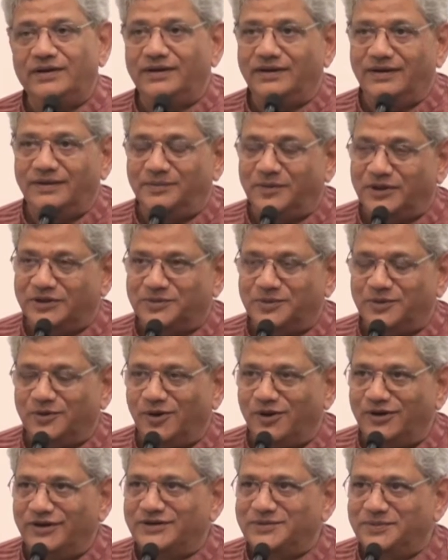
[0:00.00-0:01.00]
and much more
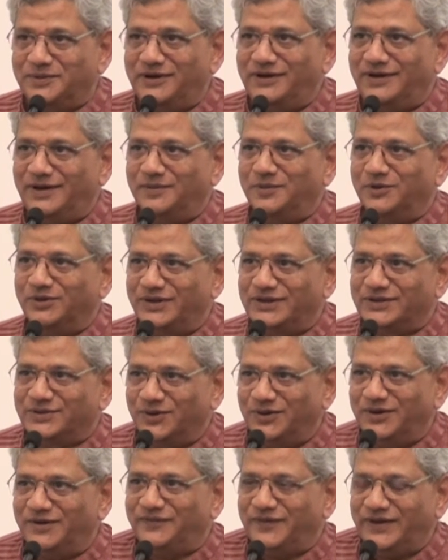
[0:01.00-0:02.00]
knowledgeable about these
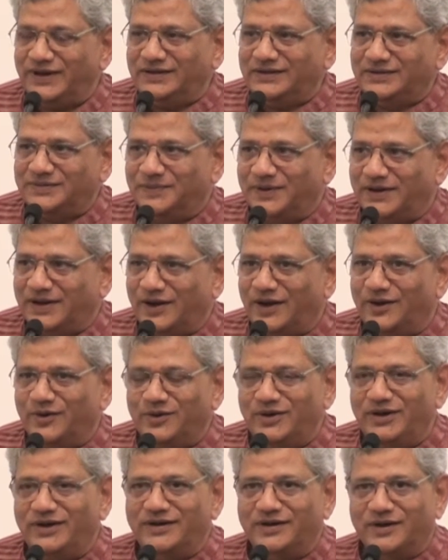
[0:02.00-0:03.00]
whole affairs, but I'll
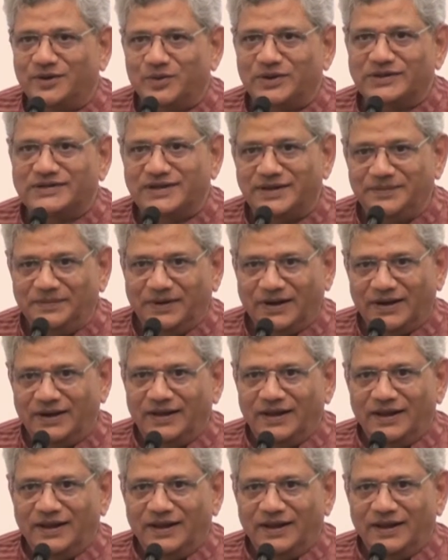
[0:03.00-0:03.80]
only request them